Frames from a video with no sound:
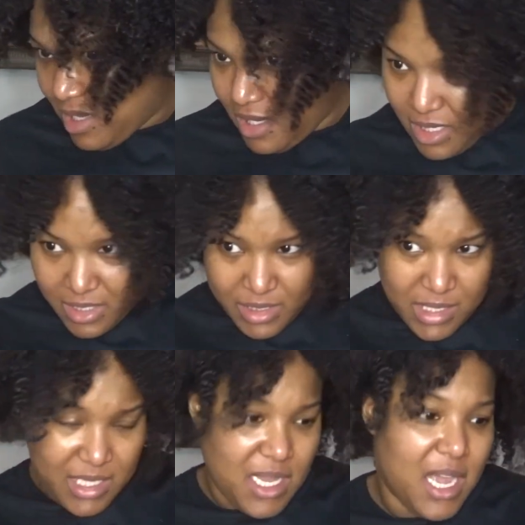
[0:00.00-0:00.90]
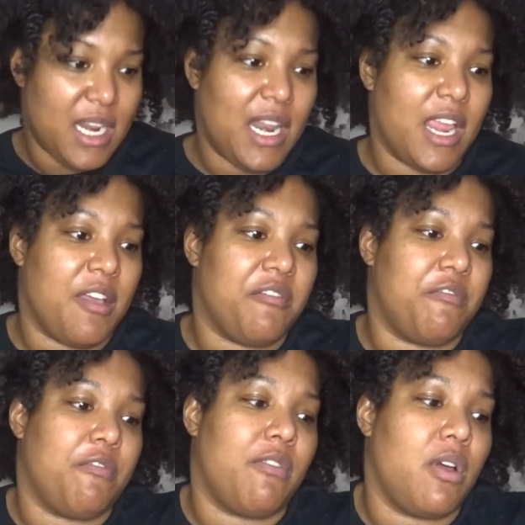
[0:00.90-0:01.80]
this. It's kind of like a
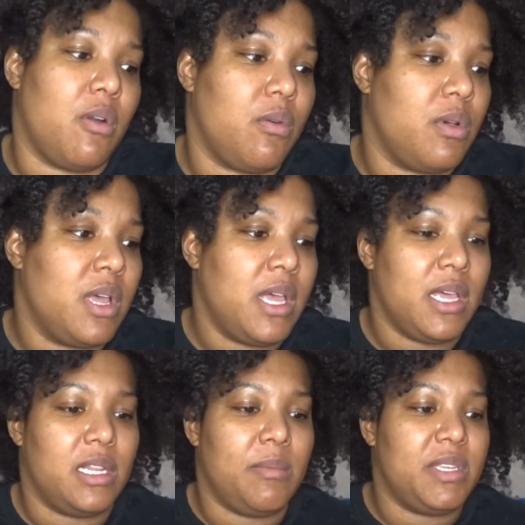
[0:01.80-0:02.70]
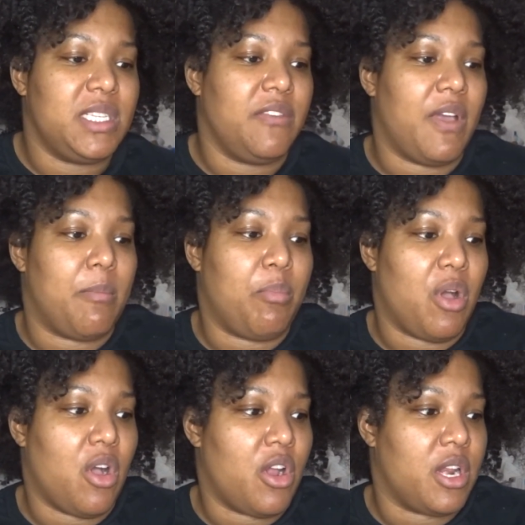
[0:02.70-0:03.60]
fro. Let me see if I
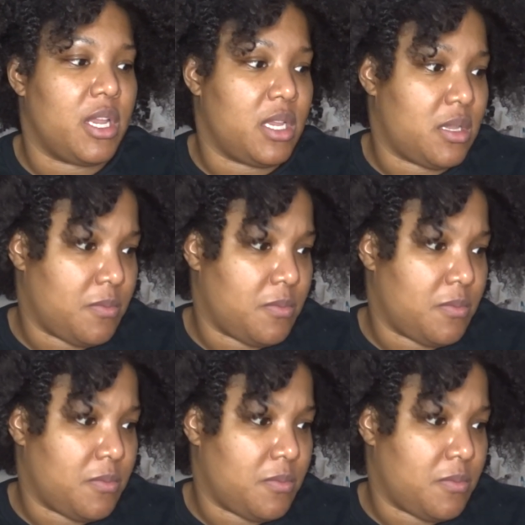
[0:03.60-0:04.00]
part it.